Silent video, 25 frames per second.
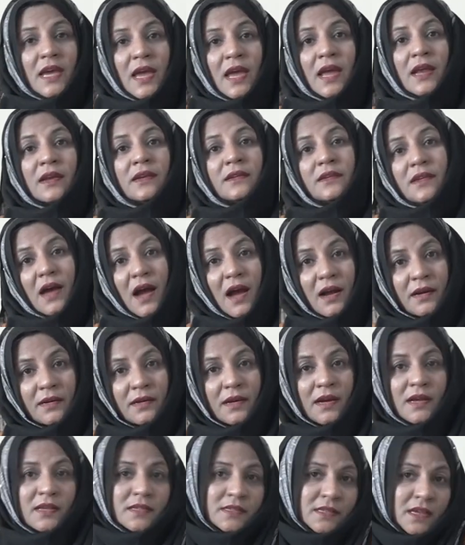and
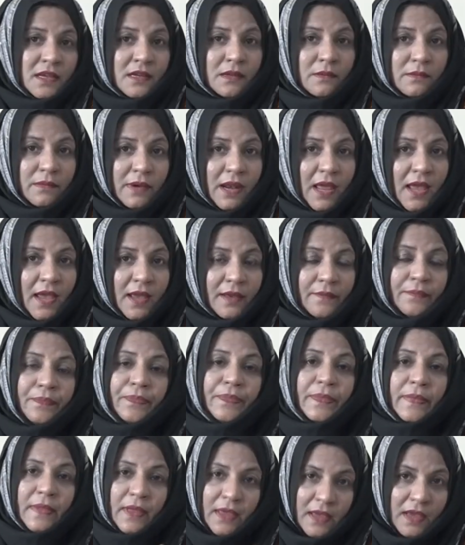darkness in
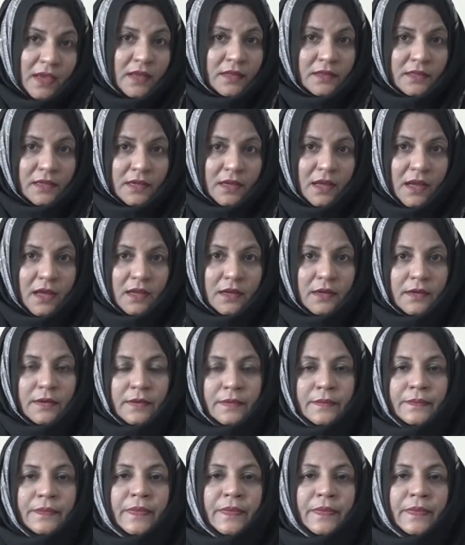black in the color.